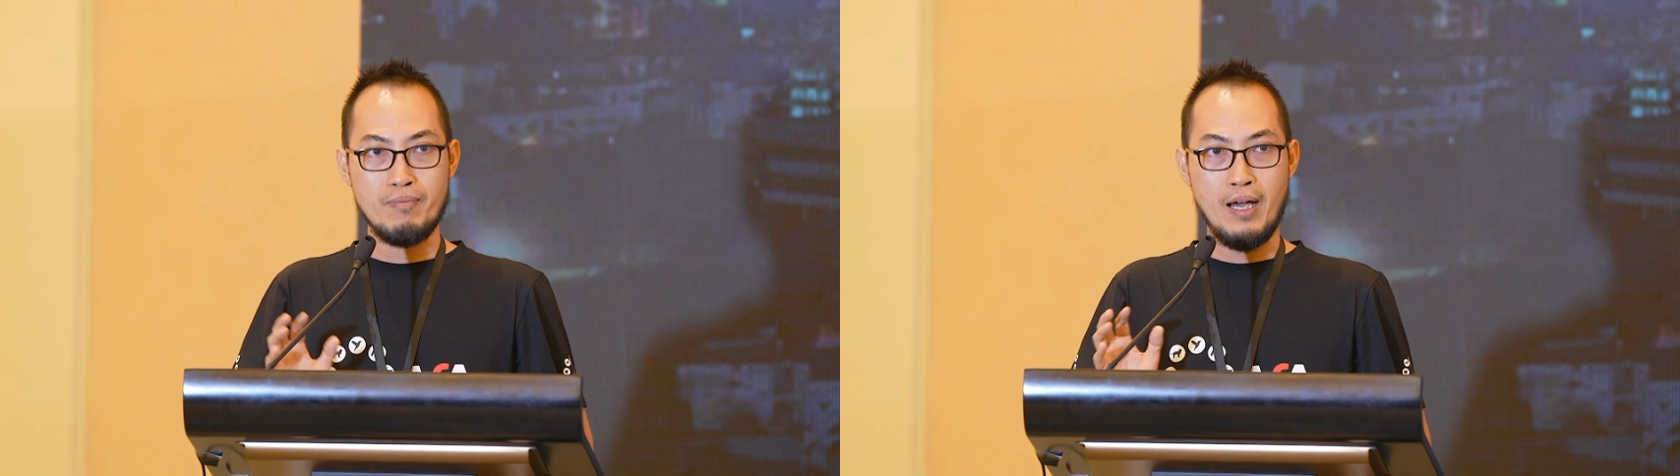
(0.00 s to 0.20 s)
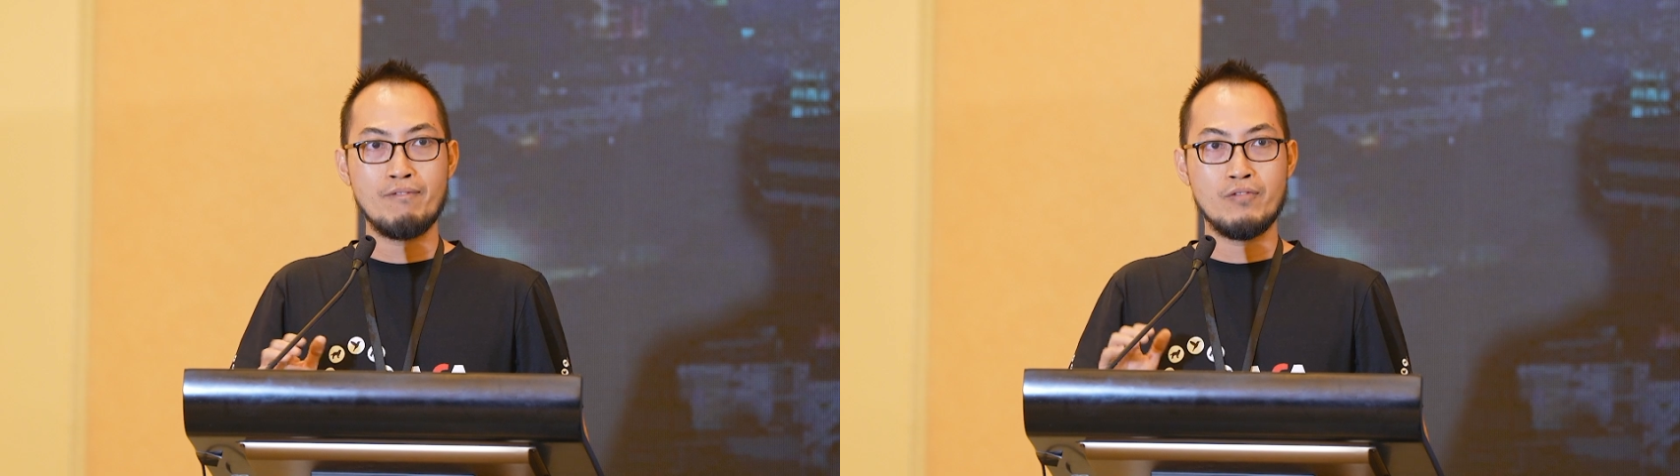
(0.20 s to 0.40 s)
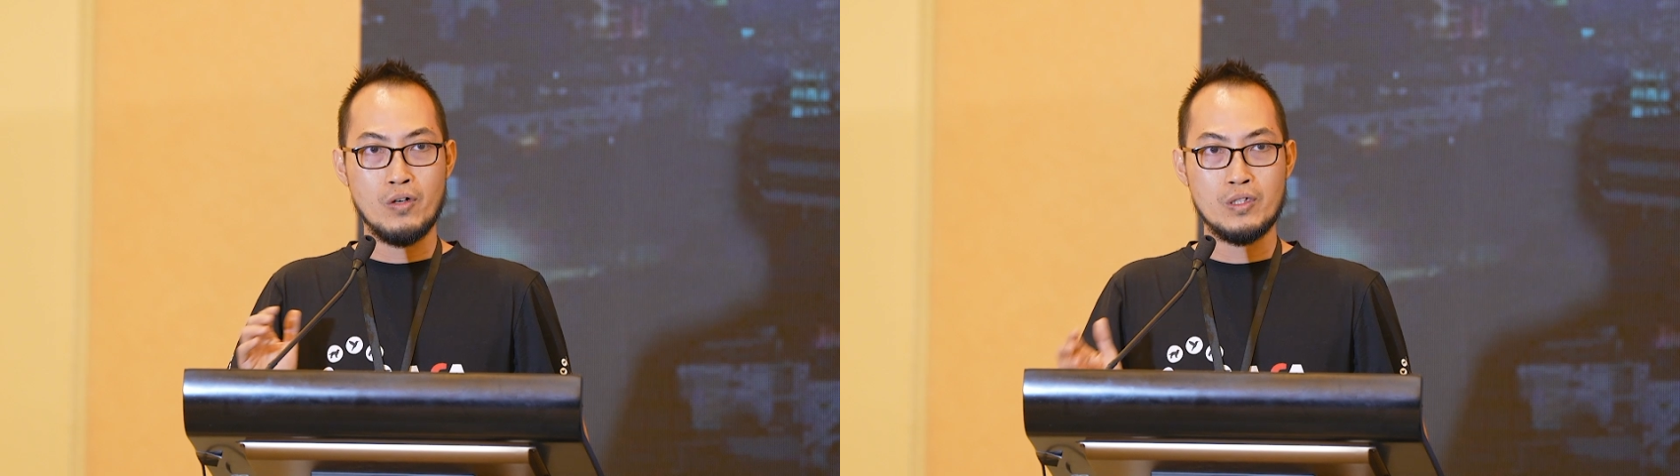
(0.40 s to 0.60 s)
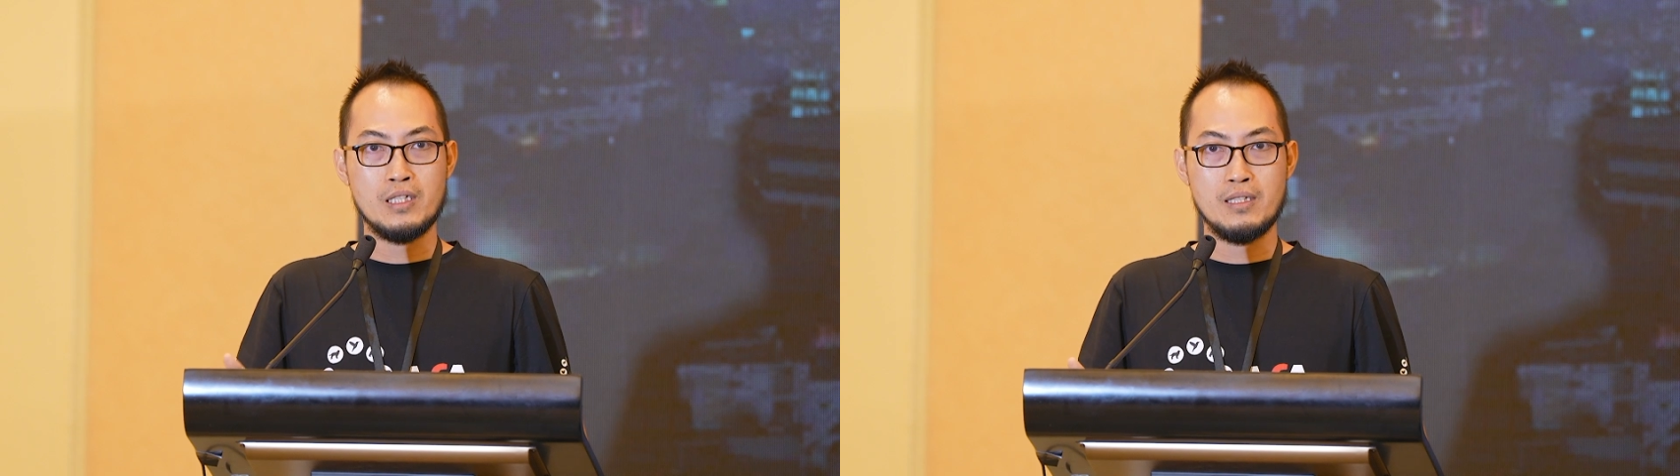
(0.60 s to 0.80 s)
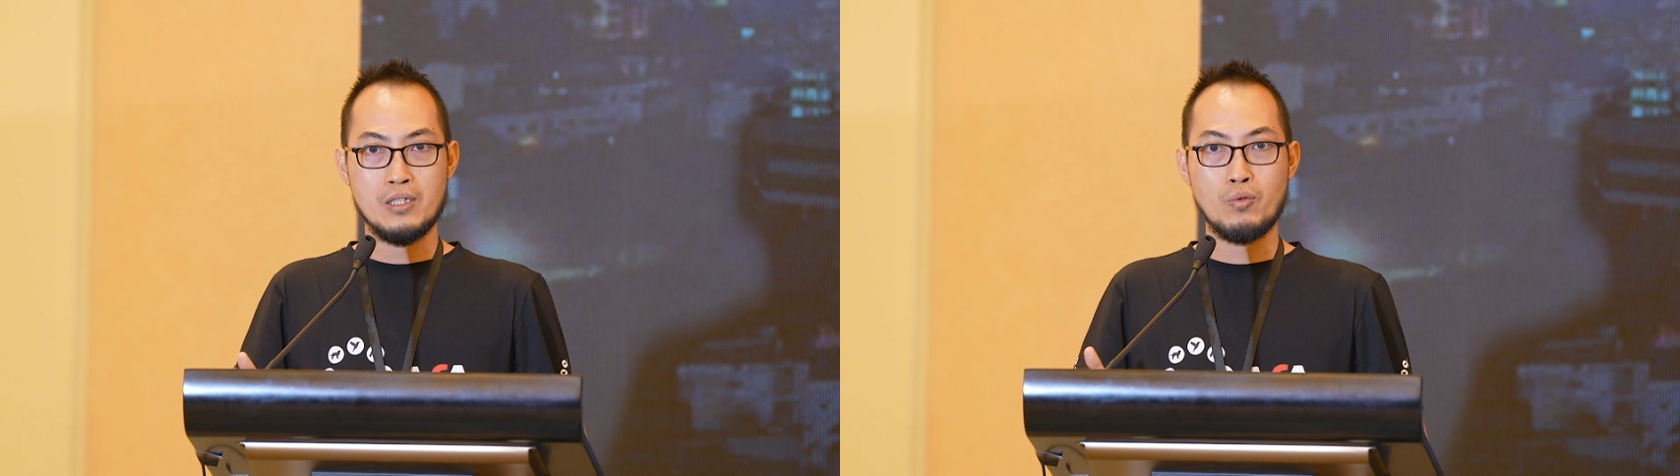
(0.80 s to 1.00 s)
upvote
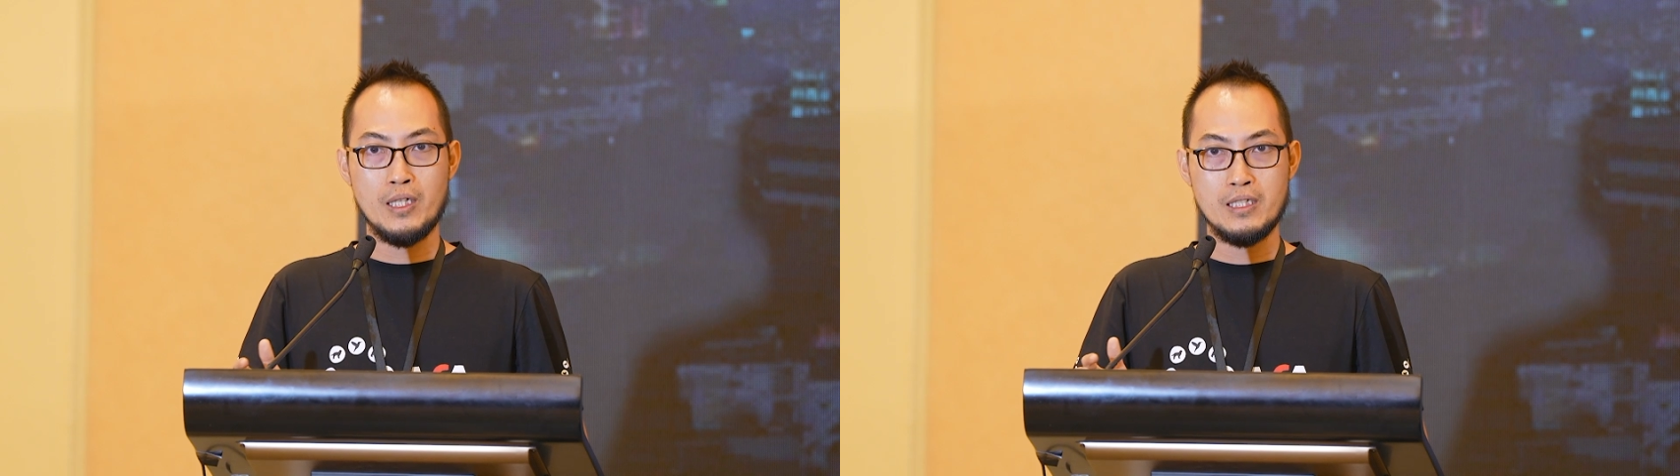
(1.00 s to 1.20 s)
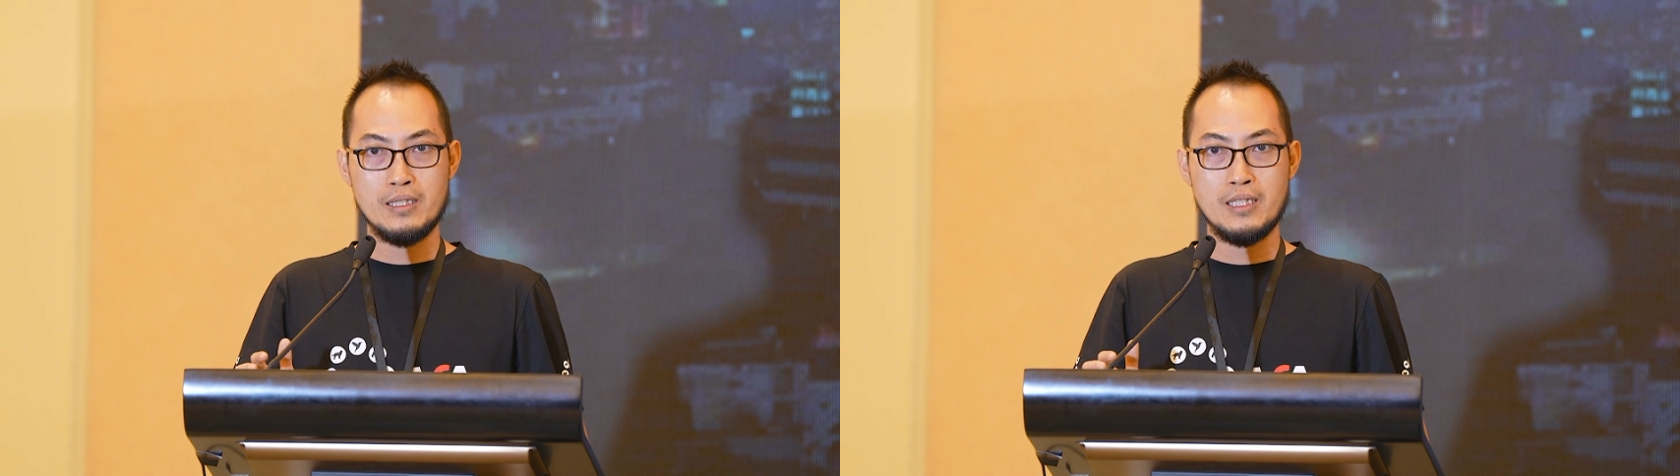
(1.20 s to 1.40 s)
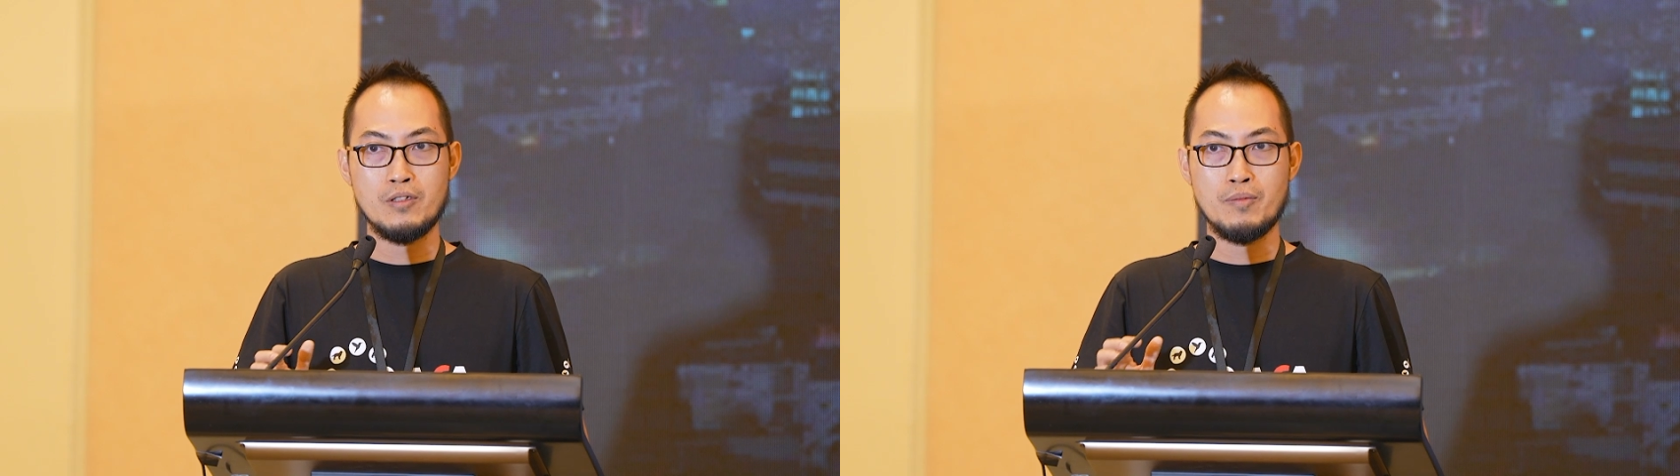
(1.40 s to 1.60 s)
the question that